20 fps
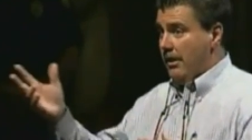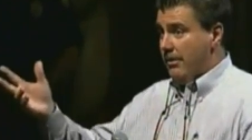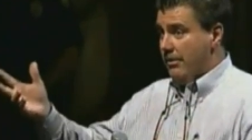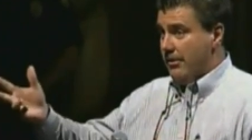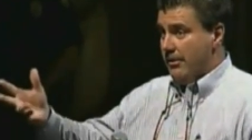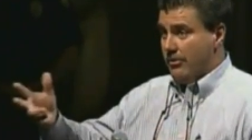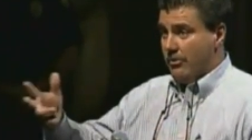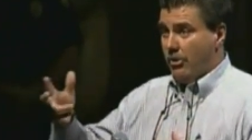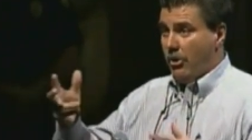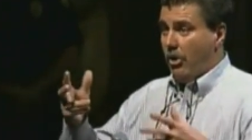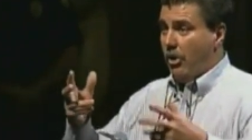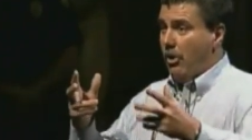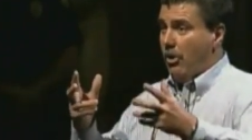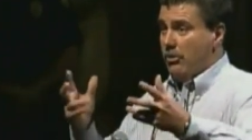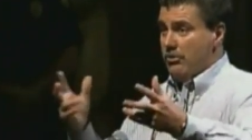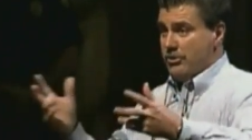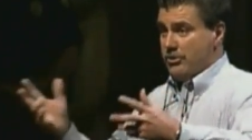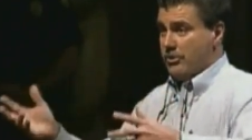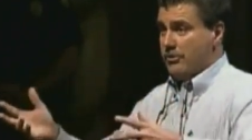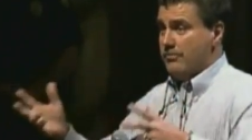They're
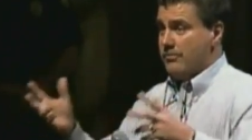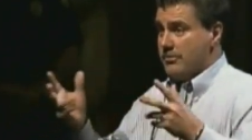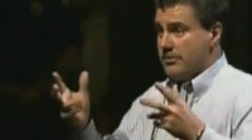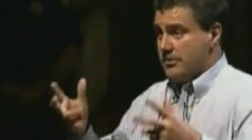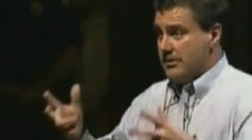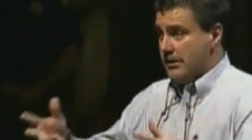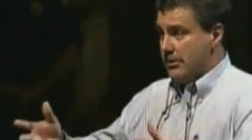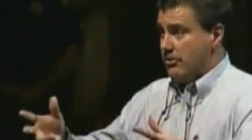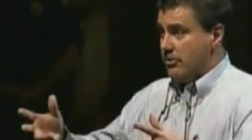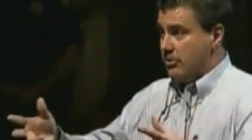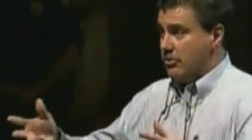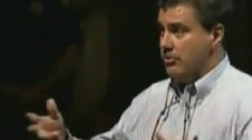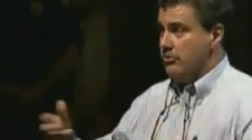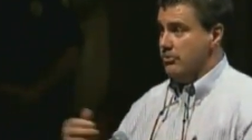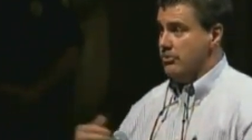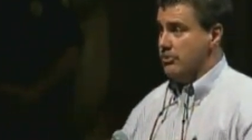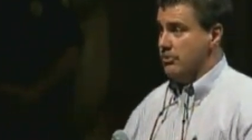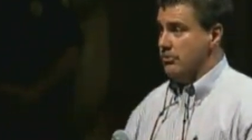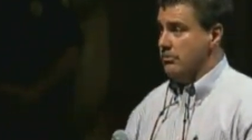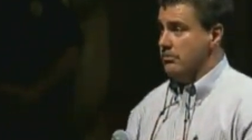all services that are
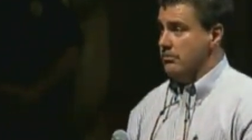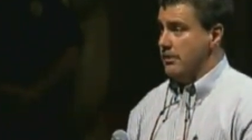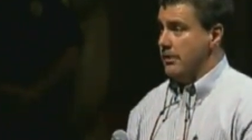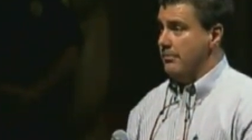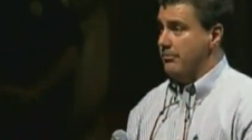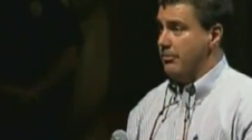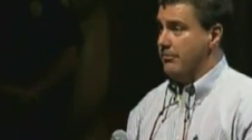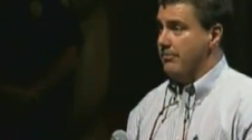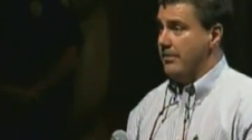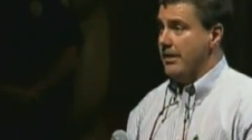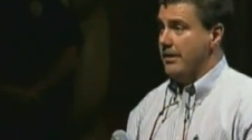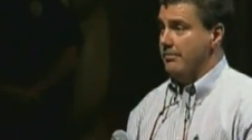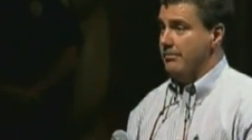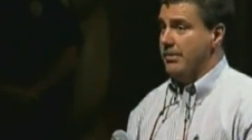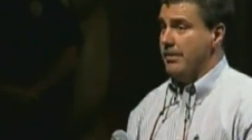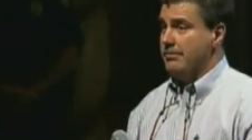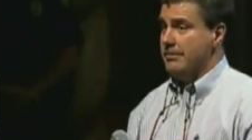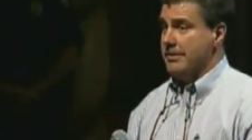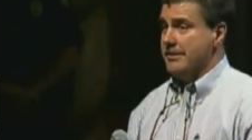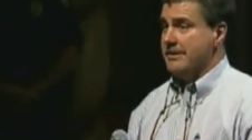crucial in providing
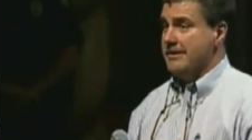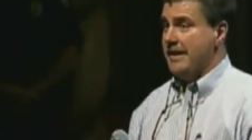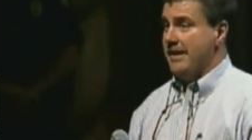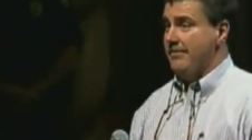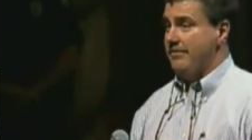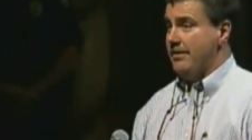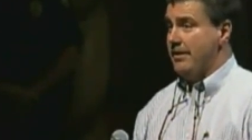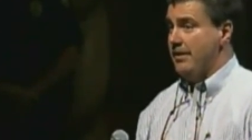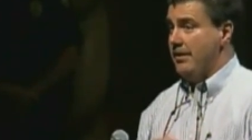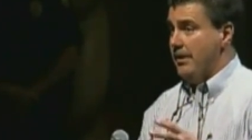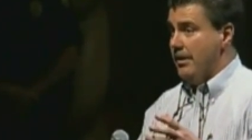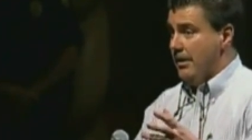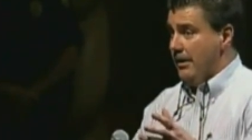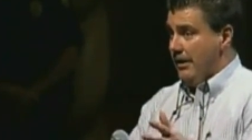public safety.